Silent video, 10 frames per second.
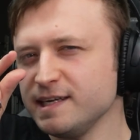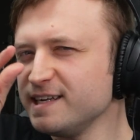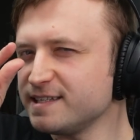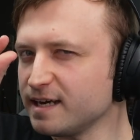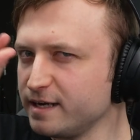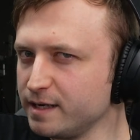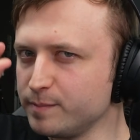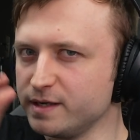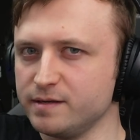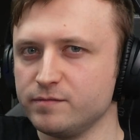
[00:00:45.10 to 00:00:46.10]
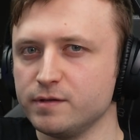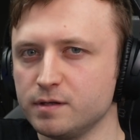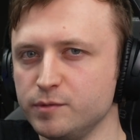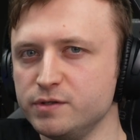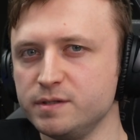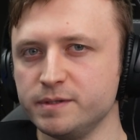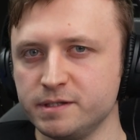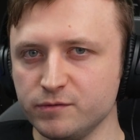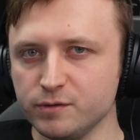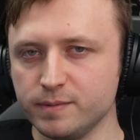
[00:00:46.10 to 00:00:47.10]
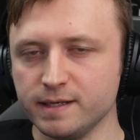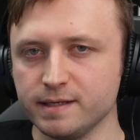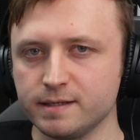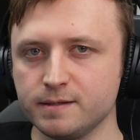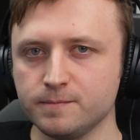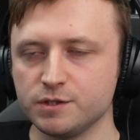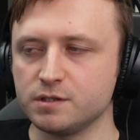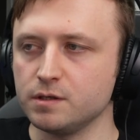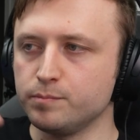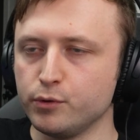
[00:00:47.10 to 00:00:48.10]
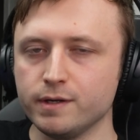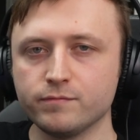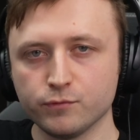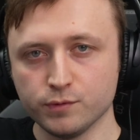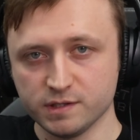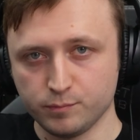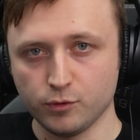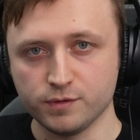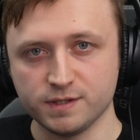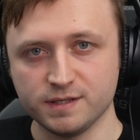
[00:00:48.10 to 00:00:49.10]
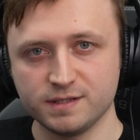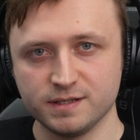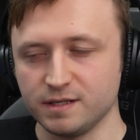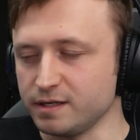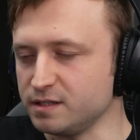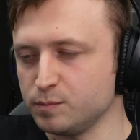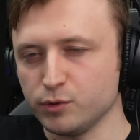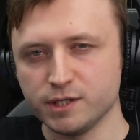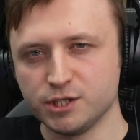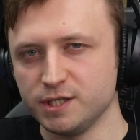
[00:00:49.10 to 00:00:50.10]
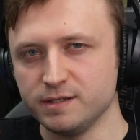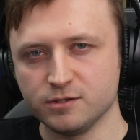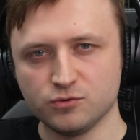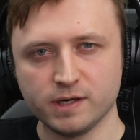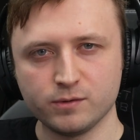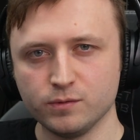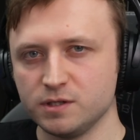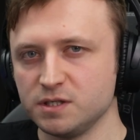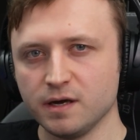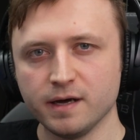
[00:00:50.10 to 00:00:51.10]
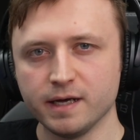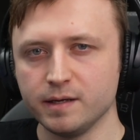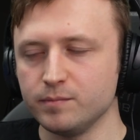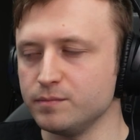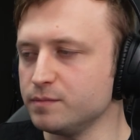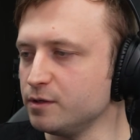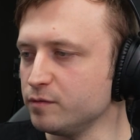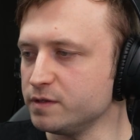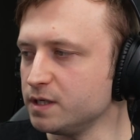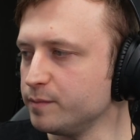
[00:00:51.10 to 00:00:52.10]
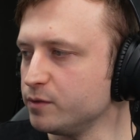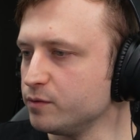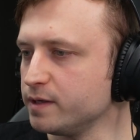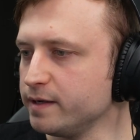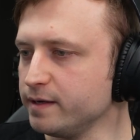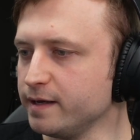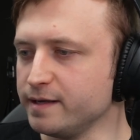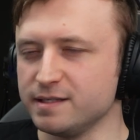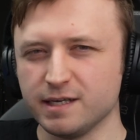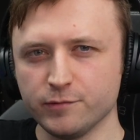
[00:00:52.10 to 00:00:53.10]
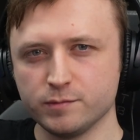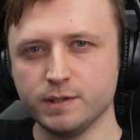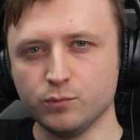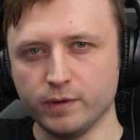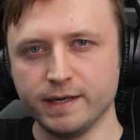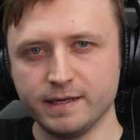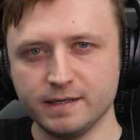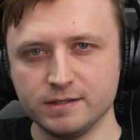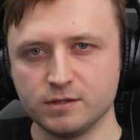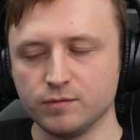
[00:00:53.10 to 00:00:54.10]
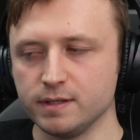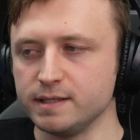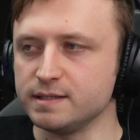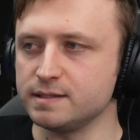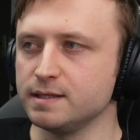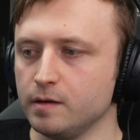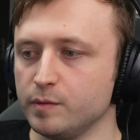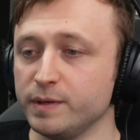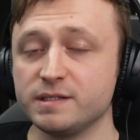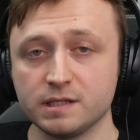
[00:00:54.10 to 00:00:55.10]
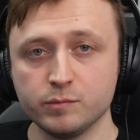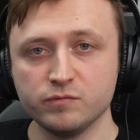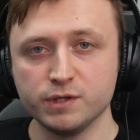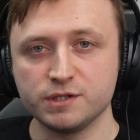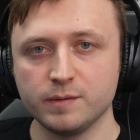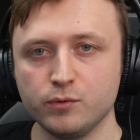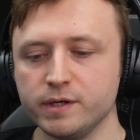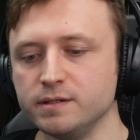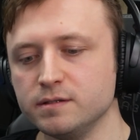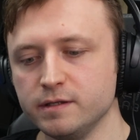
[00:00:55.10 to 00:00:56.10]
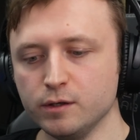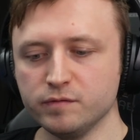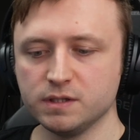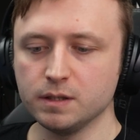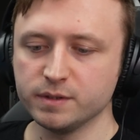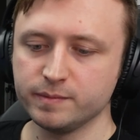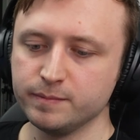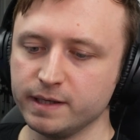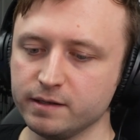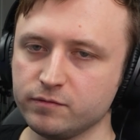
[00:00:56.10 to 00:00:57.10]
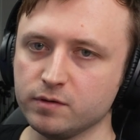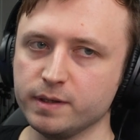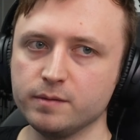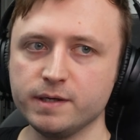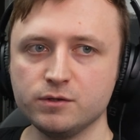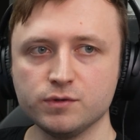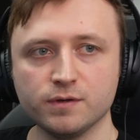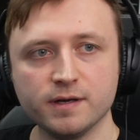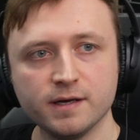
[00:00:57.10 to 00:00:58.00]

teeny tiny update for the Community Material Pack just to put it through this process. There's like a spreadsheet to track all the time, the overtime and all that, and it tells me when it needs to release. Uh, but basically, we've reached that point. The overtime has been paid for by the Patreon